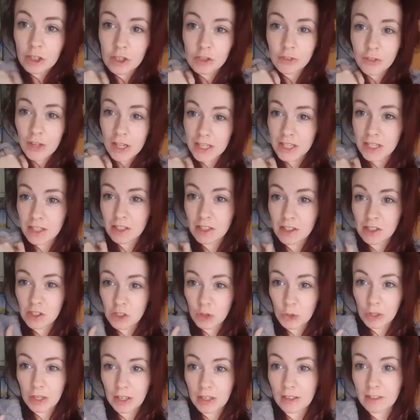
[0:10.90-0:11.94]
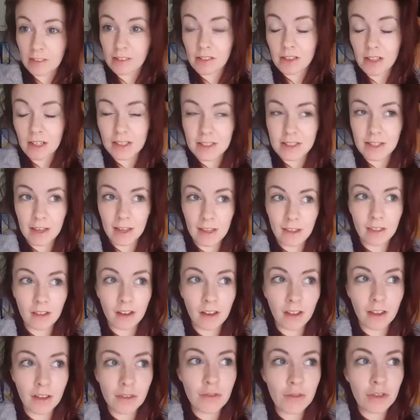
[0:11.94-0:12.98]
just fancied doing a day in the
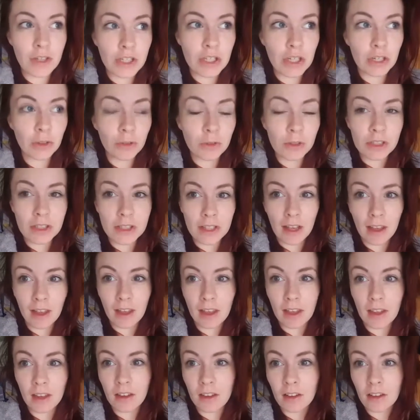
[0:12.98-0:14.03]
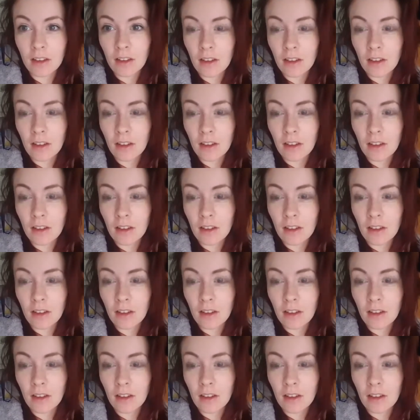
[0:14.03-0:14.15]
life video today,